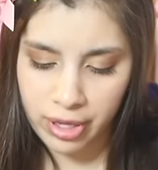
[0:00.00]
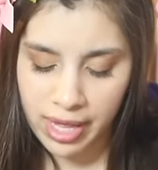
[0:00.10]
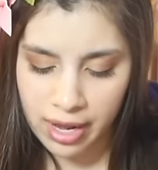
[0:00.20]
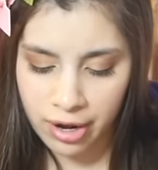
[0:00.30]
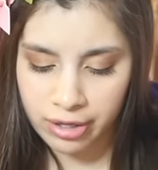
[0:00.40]

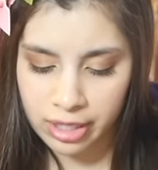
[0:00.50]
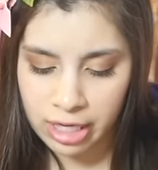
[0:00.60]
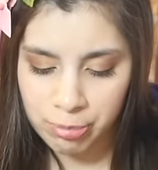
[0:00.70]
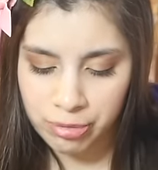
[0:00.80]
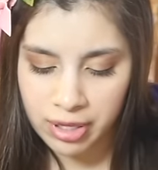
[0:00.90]
a hair
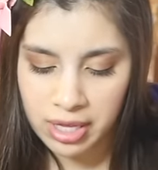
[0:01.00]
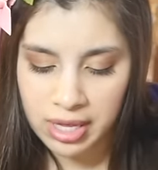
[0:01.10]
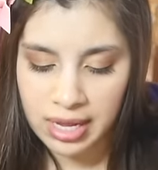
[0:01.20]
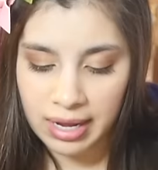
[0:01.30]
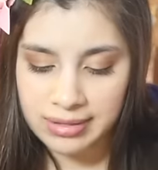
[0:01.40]
clip.
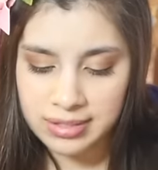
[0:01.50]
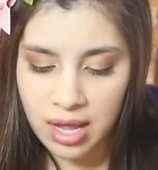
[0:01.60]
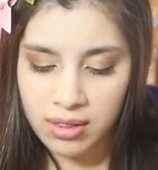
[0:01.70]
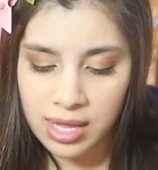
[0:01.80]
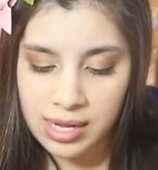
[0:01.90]
It's
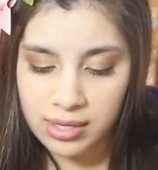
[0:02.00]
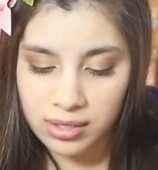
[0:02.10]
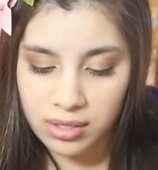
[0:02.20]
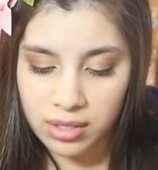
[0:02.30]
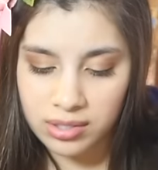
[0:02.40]
got like
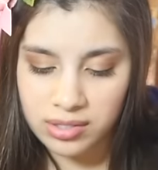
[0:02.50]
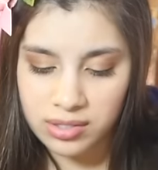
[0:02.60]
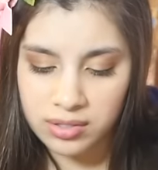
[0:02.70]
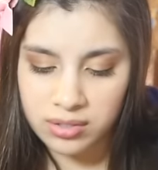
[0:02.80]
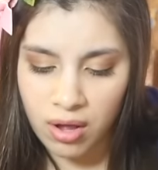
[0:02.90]
a
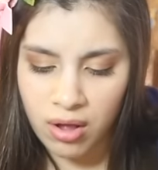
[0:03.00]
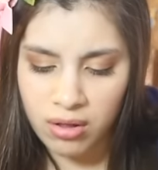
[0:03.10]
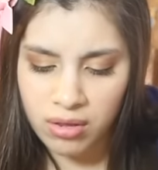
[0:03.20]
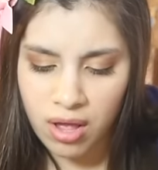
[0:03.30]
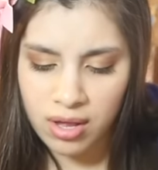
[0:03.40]

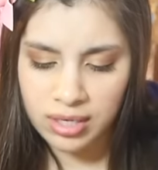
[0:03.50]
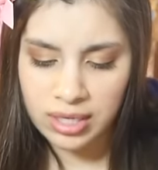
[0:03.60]
skull on